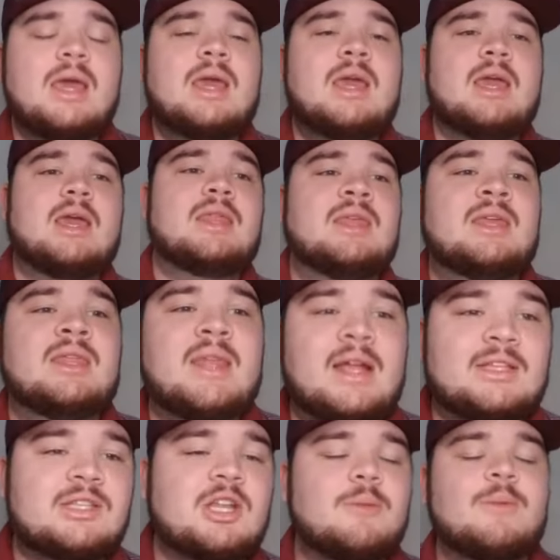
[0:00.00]
And and
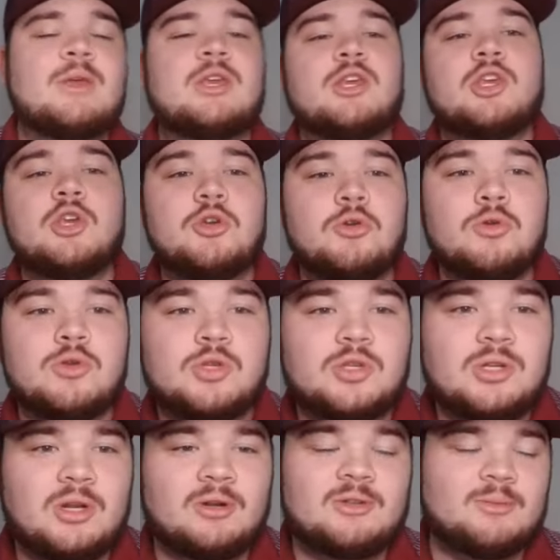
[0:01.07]
that's going to be huge.
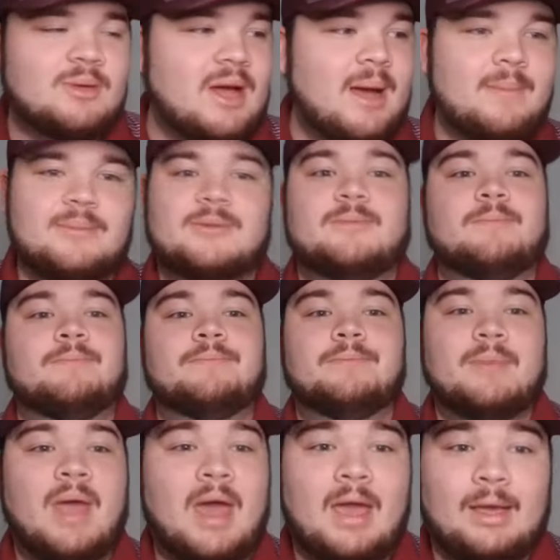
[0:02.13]
You know, sometimes,
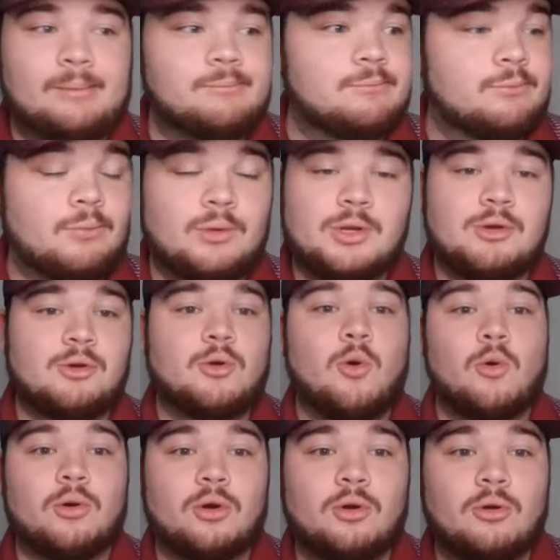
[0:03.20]
hey, when you're a
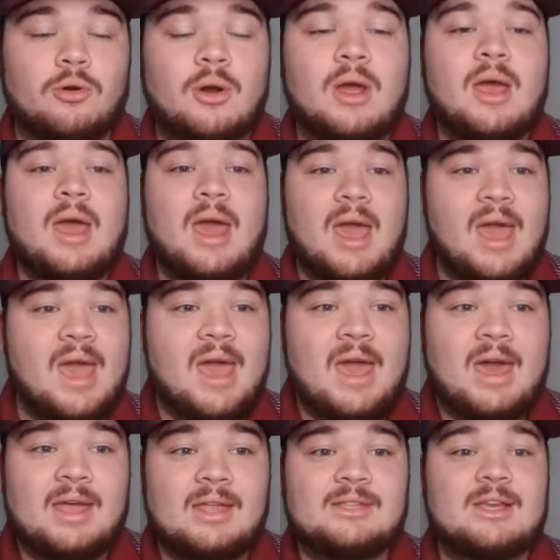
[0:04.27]
corner
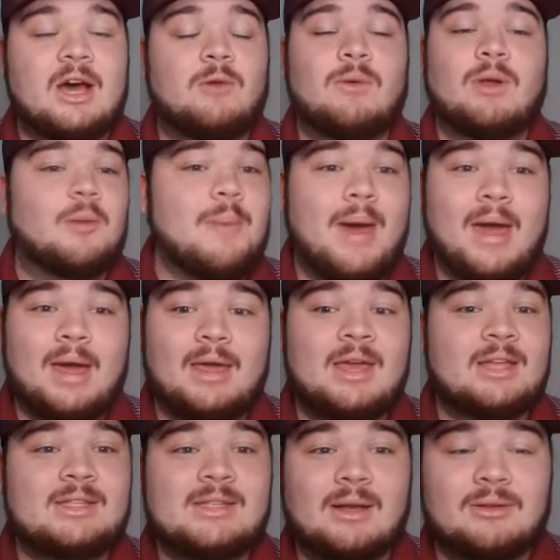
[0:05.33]
and a running back
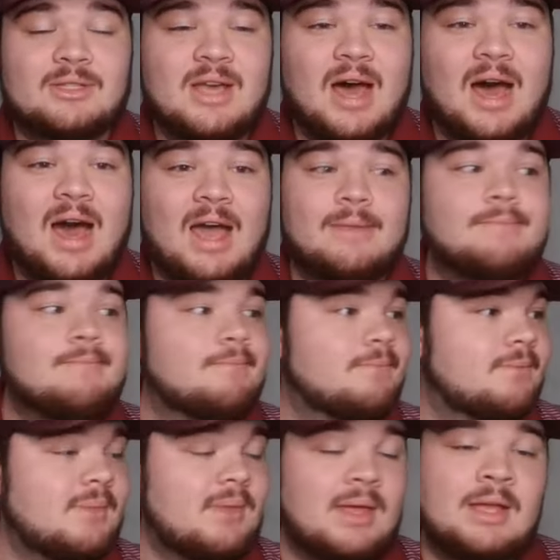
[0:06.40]
gets outside,
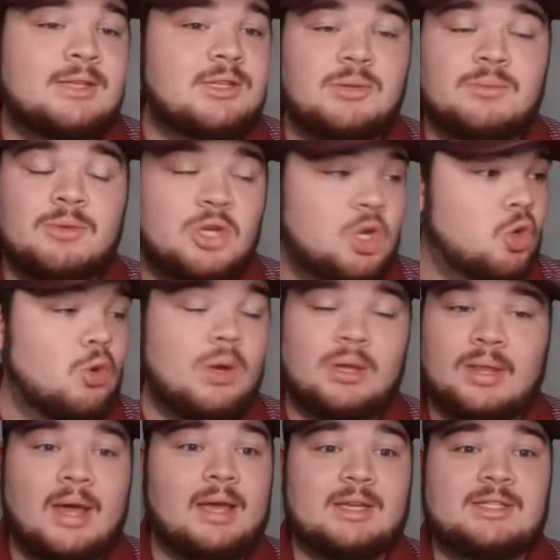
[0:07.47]
it's you,
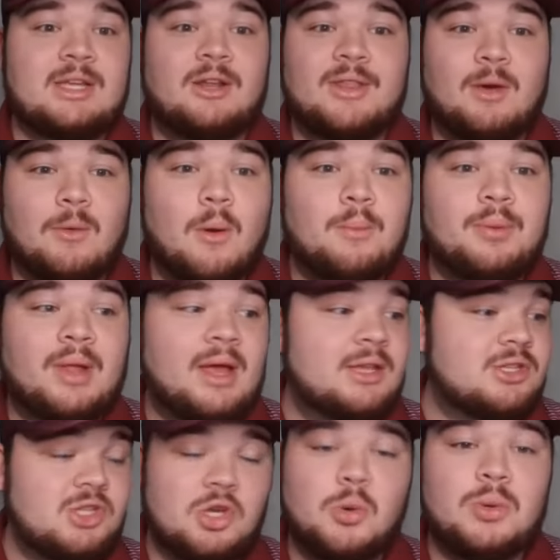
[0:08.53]
like I said on that one play,
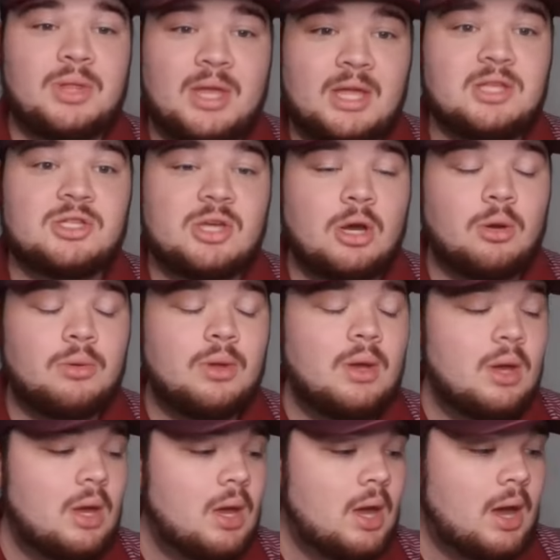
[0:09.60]
it's you in the end zone.
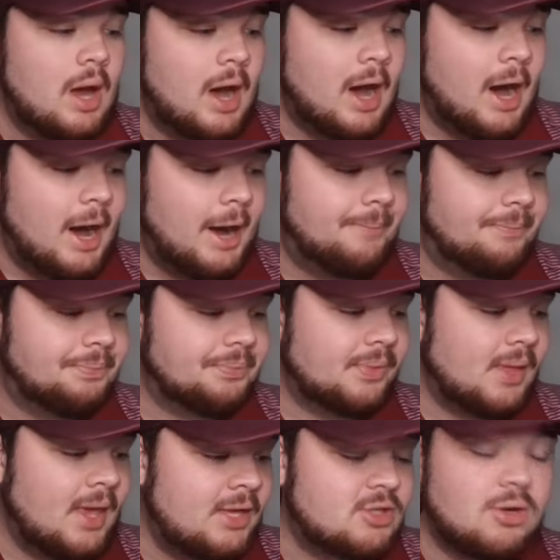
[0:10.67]
Um,
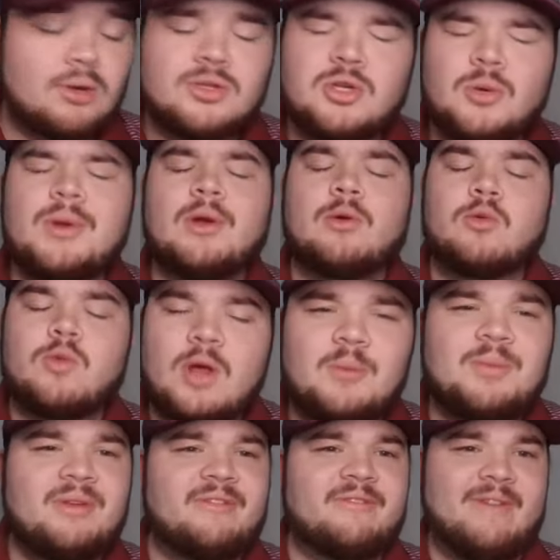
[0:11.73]
he's also
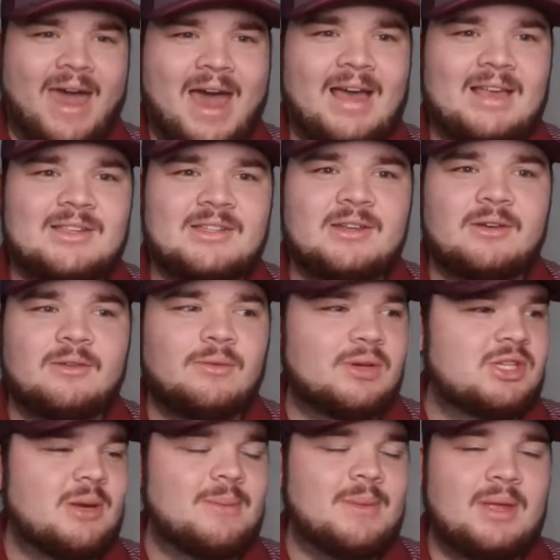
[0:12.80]
incredibly fast,
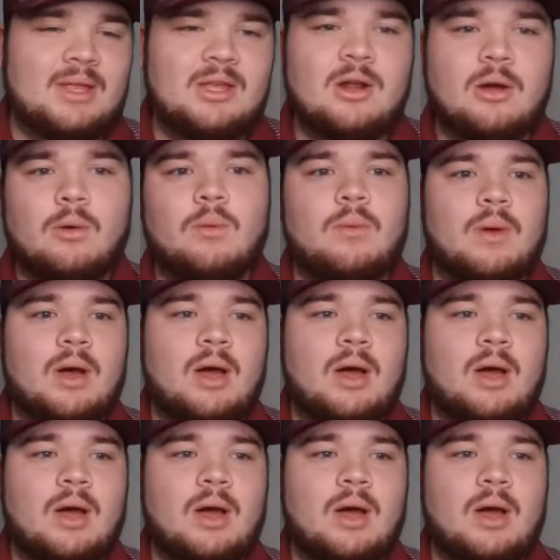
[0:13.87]
which I mean, you know,